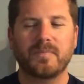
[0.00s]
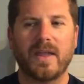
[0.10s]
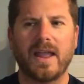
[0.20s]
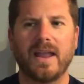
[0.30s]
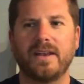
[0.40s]

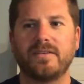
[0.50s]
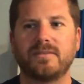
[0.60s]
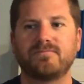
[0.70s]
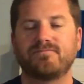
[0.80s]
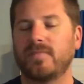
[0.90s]
And
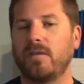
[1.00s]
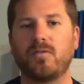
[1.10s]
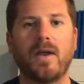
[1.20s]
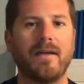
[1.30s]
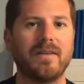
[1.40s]
if
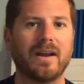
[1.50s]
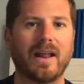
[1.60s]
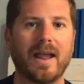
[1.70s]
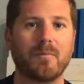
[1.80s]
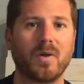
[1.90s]
you have it at a
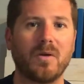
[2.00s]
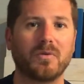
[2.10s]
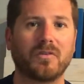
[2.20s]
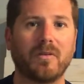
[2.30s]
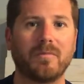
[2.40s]
campground
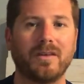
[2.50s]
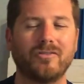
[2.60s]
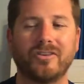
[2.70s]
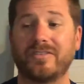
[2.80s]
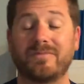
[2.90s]
or something,
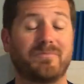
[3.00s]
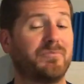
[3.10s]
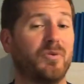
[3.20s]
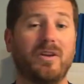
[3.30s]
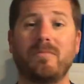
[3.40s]
just
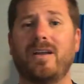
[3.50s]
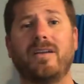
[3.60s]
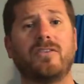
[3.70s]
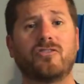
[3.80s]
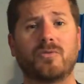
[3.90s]
put it
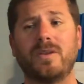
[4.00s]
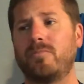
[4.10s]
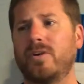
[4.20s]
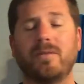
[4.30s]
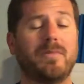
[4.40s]
behind a tree,
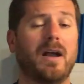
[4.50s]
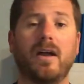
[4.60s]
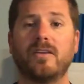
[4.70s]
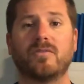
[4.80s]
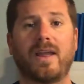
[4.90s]
put it
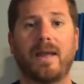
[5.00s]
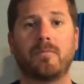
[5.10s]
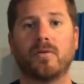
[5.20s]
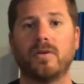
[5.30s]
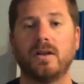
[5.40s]
behind your
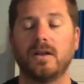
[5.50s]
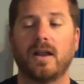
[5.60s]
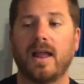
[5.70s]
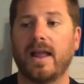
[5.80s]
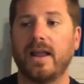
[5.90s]
camper,
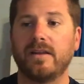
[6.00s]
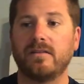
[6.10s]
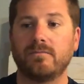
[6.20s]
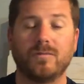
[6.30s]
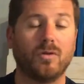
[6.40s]

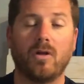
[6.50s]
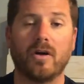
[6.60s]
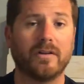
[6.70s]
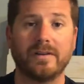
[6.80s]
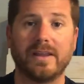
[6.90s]
and you'll
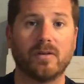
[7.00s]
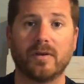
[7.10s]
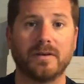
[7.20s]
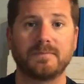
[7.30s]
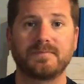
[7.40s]
hardly hear
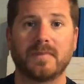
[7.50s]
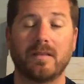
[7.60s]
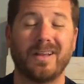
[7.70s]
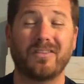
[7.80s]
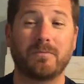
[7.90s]
it.
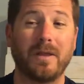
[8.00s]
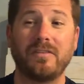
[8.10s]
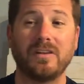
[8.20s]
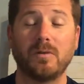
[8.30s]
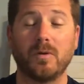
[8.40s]
That's
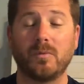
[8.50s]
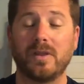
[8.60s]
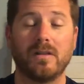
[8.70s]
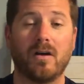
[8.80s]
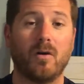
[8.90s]
basically what
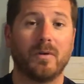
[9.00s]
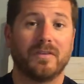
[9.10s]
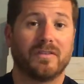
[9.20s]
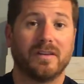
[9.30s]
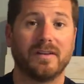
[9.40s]
we
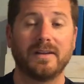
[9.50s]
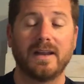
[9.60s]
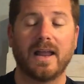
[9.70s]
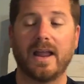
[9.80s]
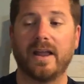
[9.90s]
always did,
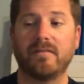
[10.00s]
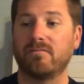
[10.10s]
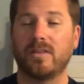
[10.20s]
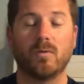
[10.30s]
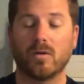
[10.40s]

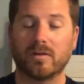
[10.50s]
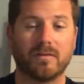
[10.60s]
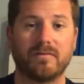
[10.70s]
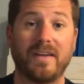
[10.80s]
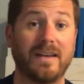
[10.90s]
and they
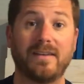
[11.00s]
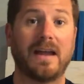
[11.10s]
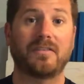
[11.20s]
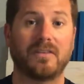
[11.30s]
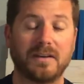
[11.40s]
work
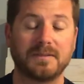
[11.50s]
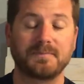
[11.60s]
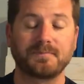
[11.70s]
fantastic.